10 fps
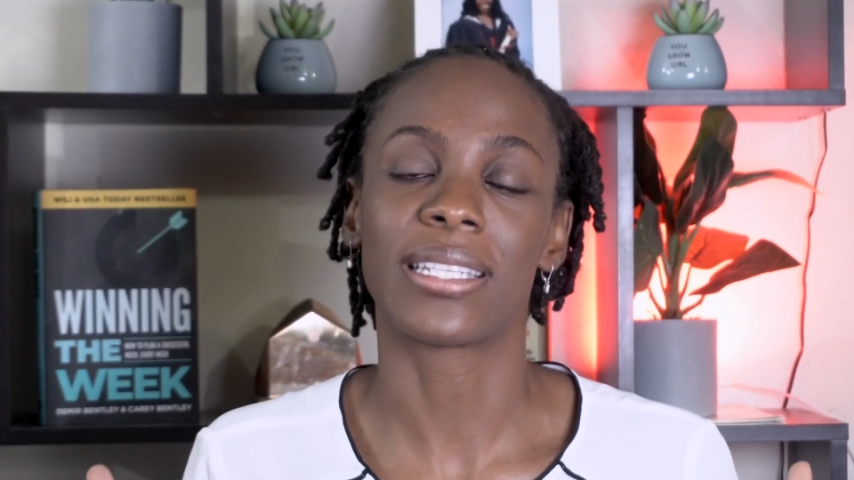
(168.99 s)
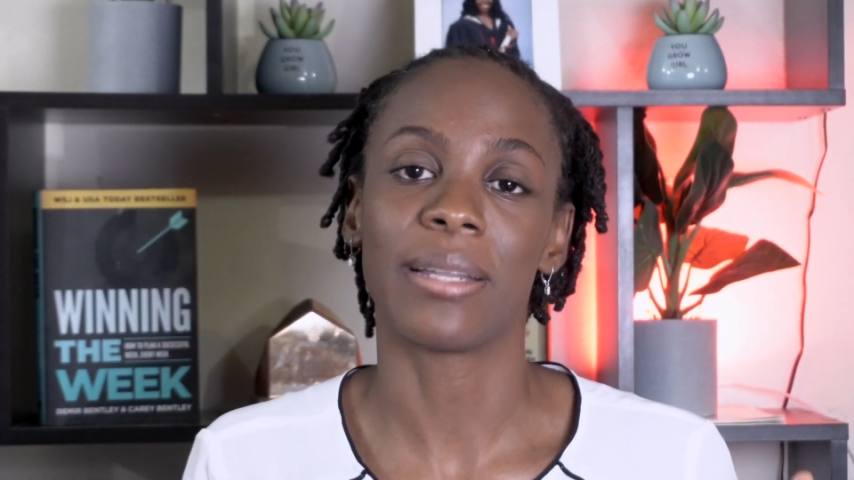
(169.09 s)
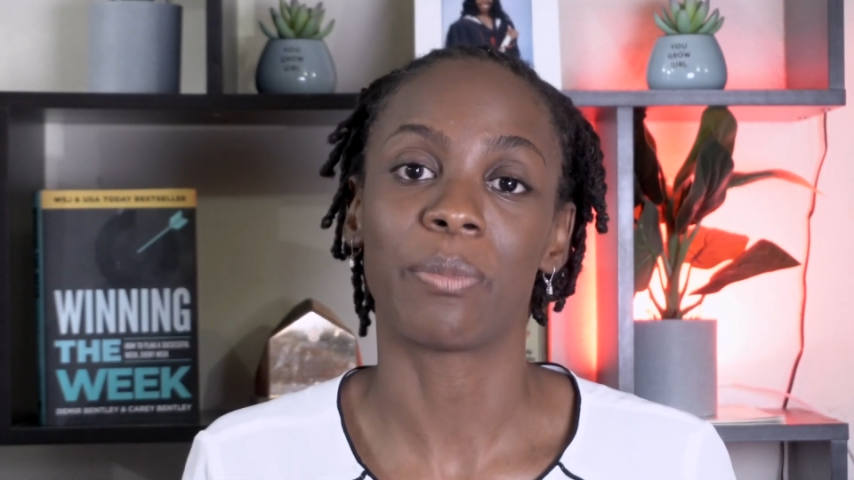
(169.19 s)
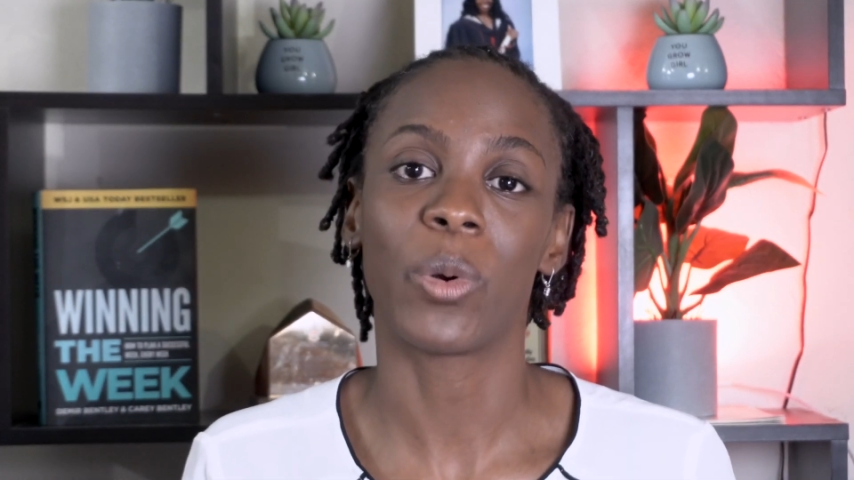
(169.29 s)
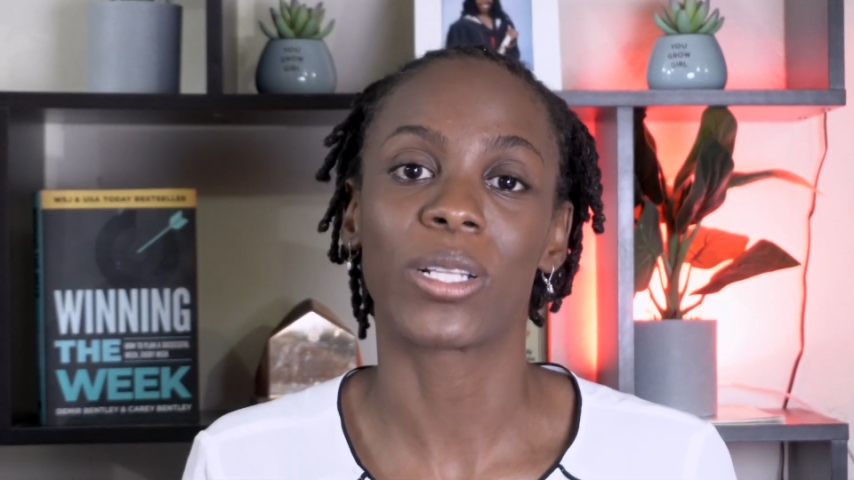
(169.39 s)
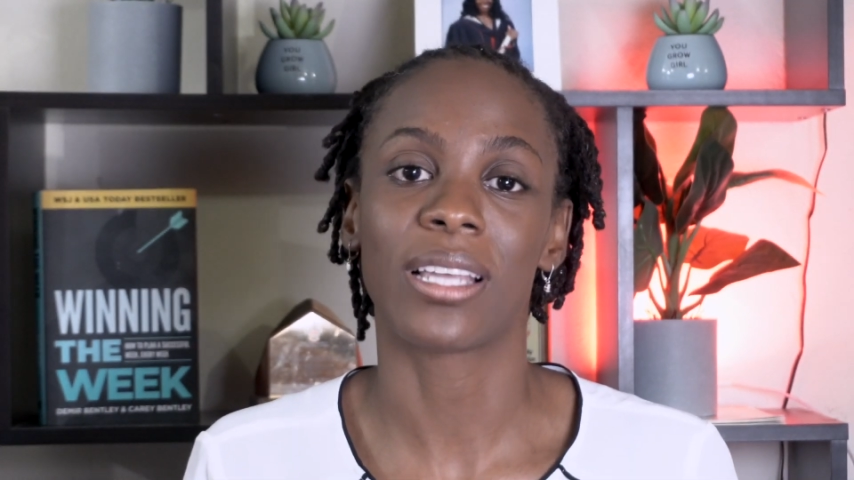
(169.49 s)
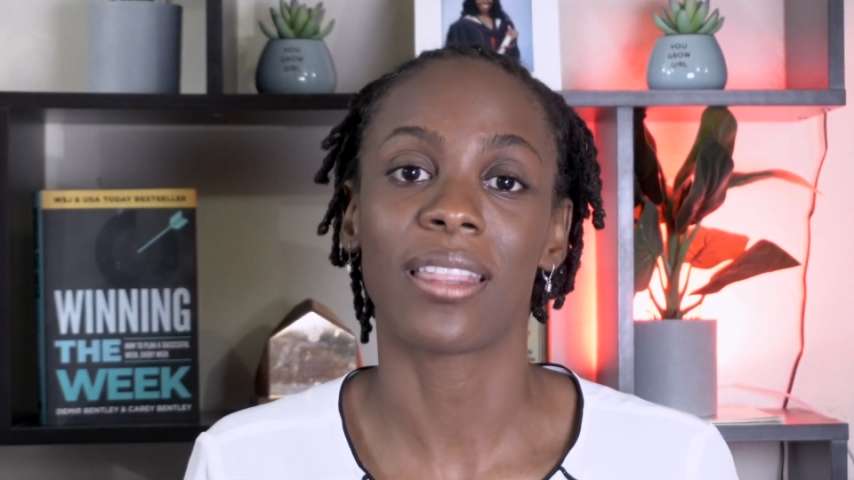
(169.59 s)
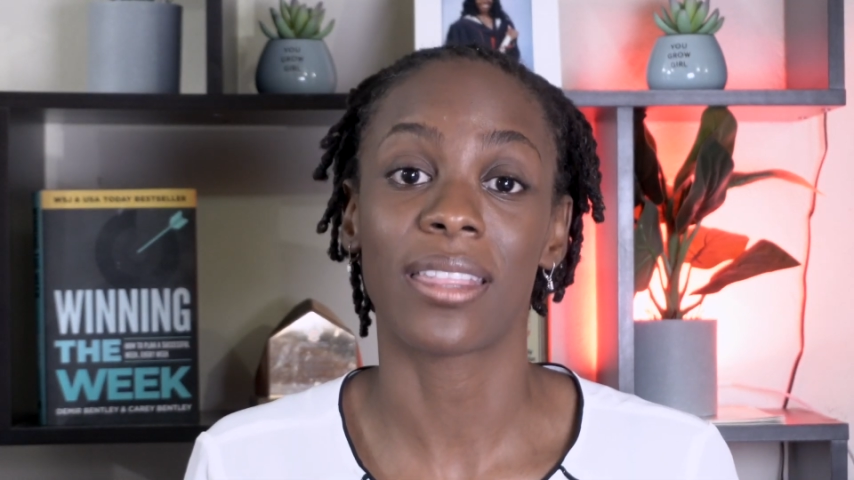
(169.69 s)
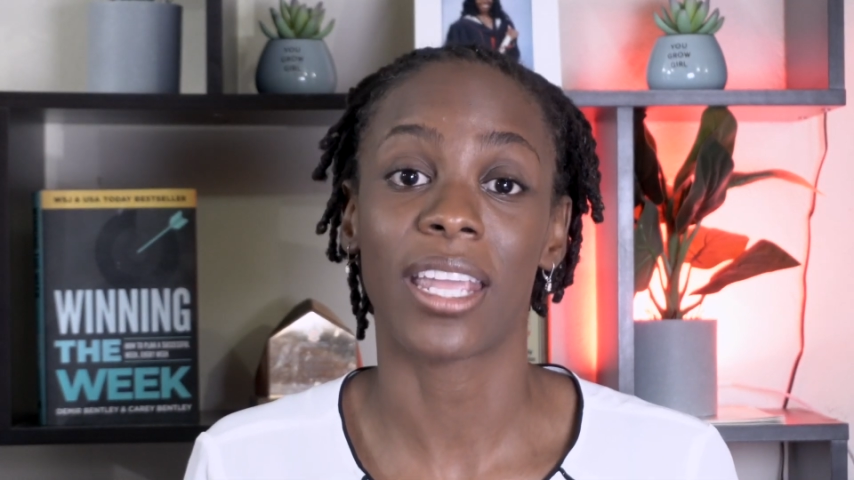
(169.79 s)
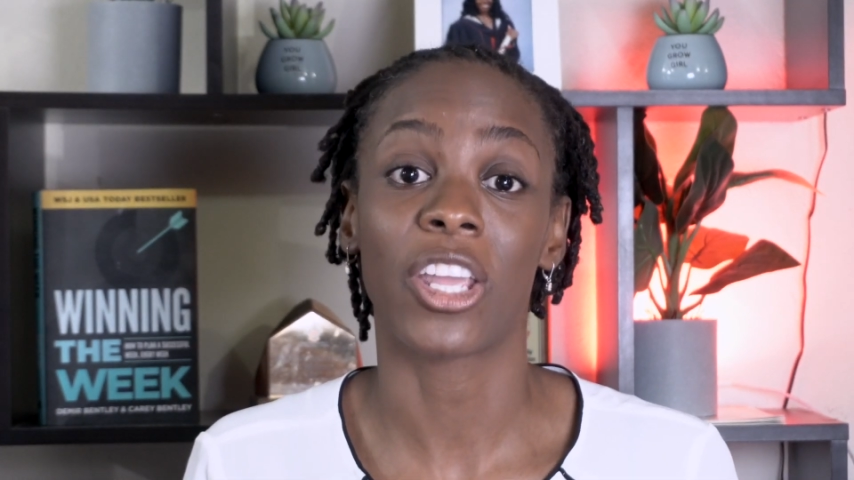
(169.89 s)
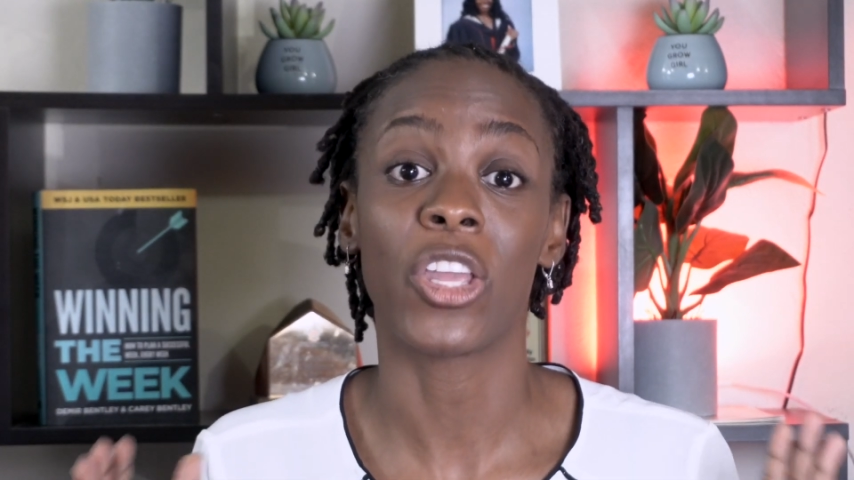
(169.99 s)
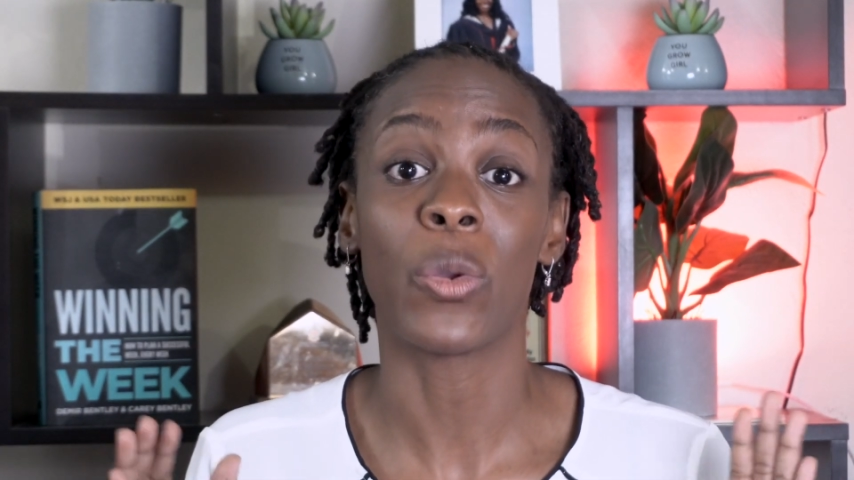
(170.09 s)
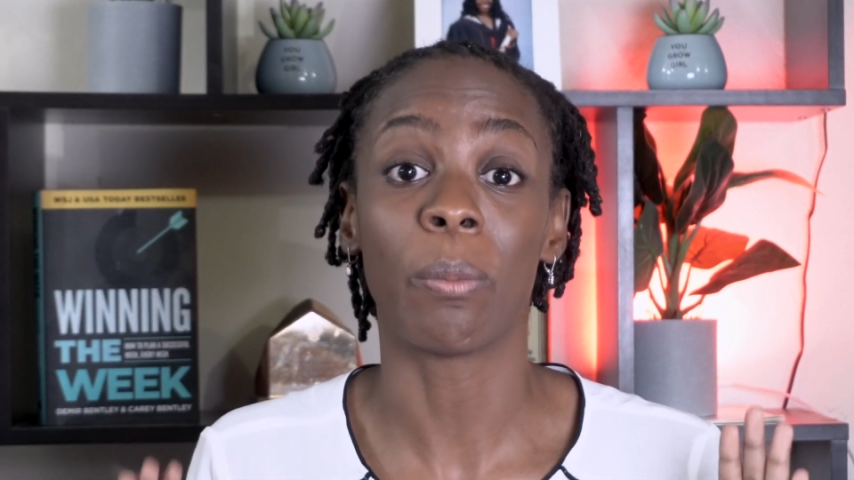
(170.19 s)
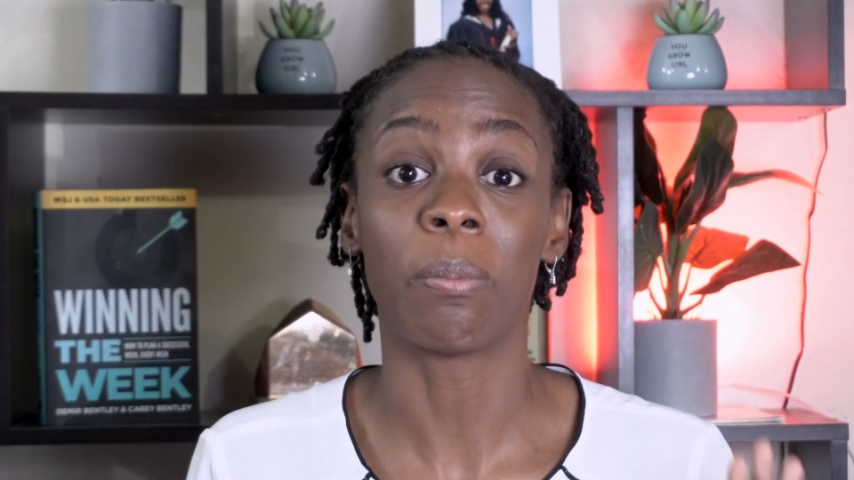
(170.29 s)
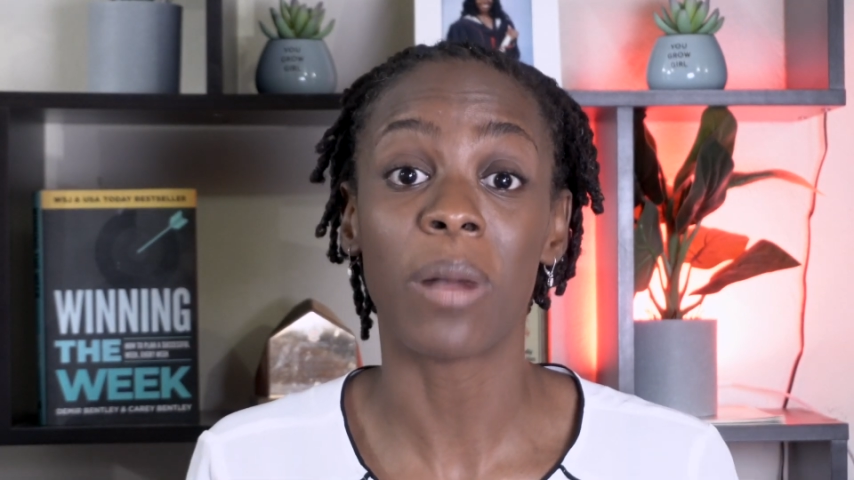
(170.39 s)
important thing
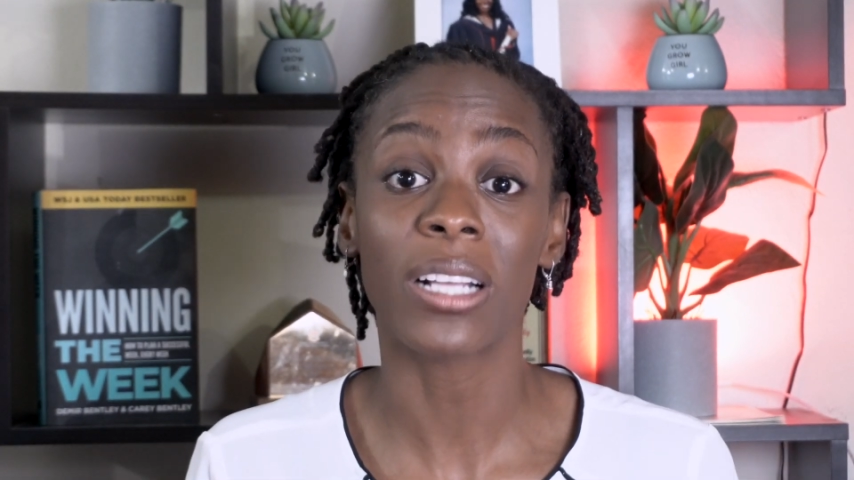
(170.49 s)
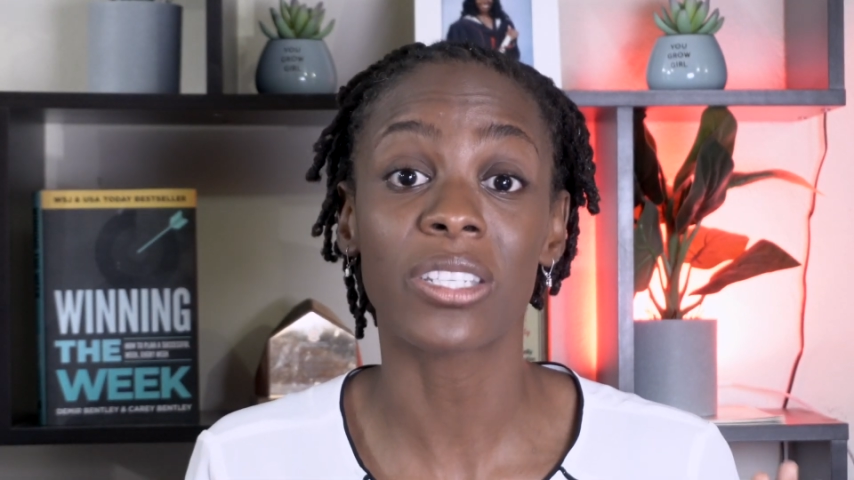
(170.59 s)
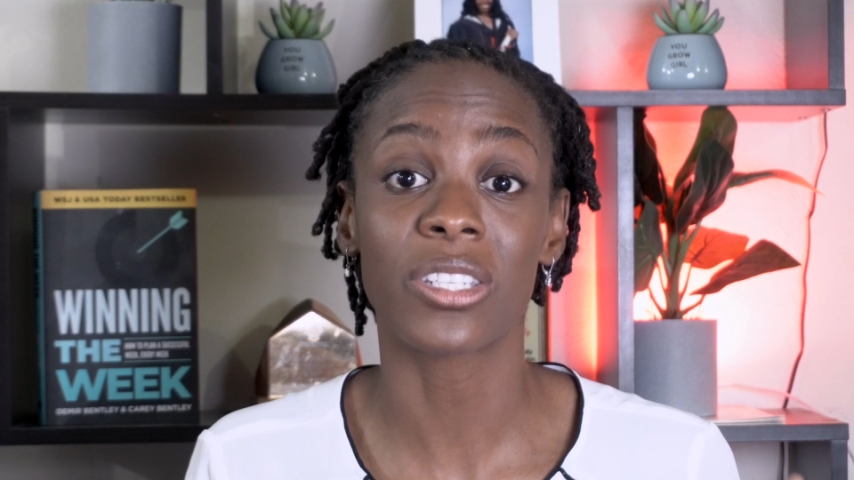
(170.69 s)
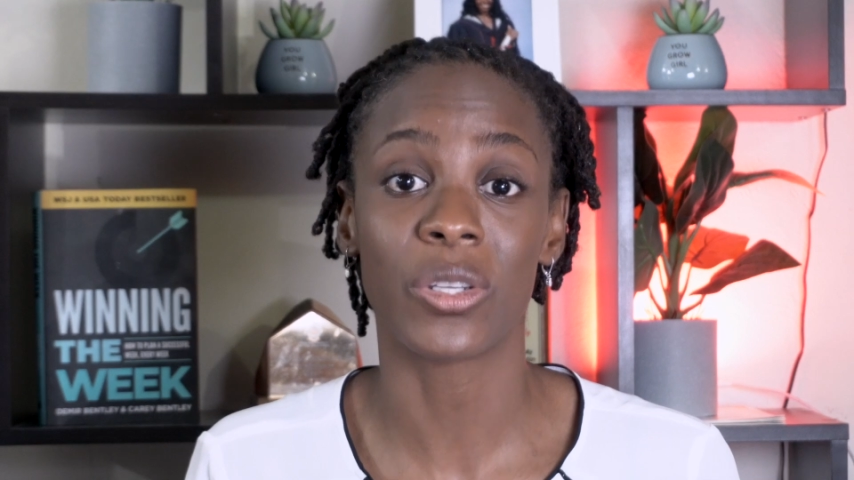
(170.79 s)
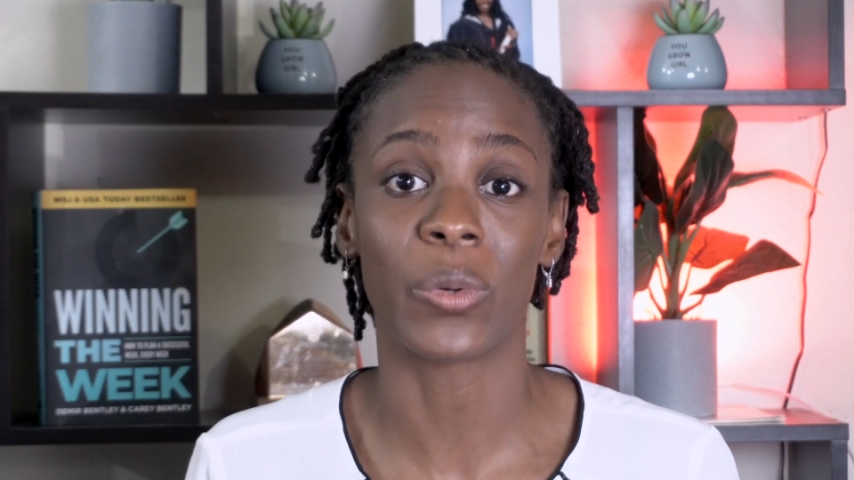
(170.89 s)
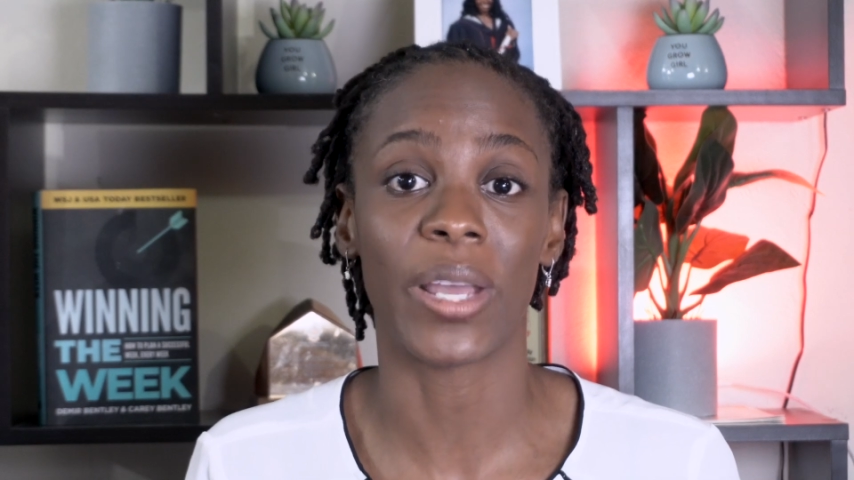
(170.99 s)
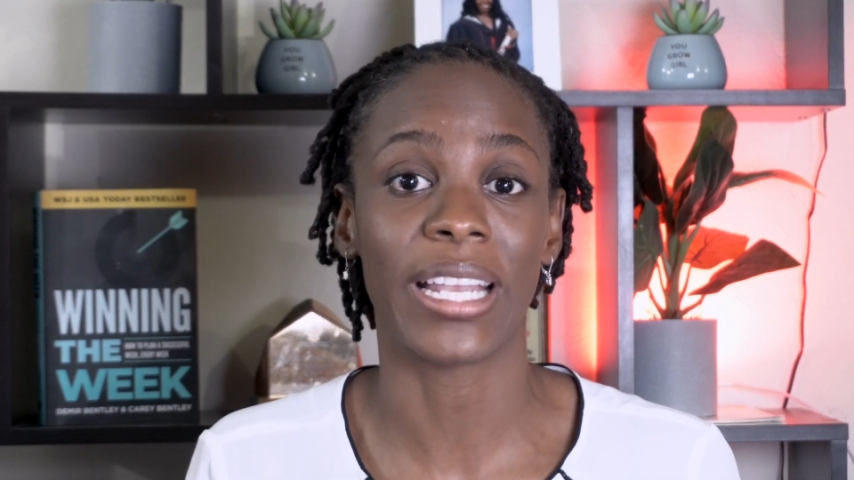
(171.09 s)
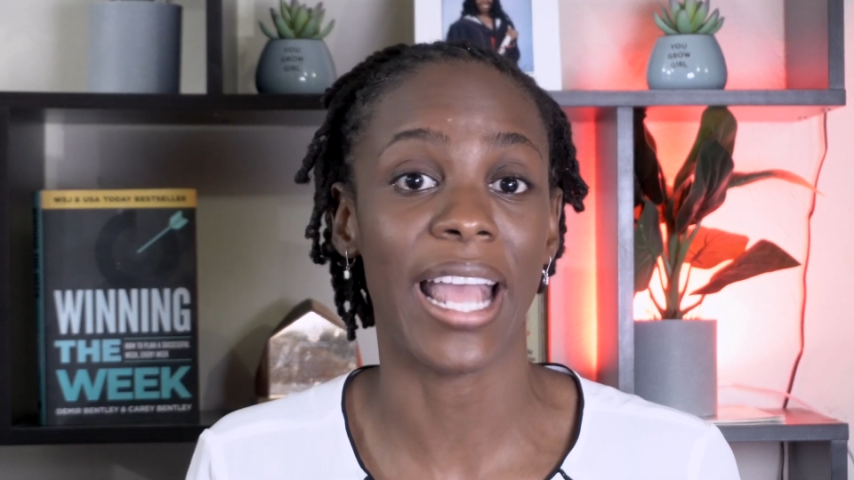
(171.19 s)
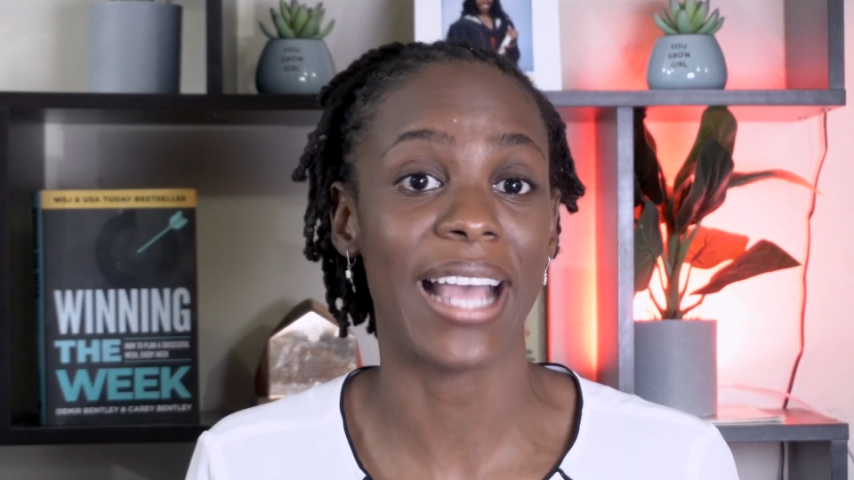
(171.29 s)
you must know in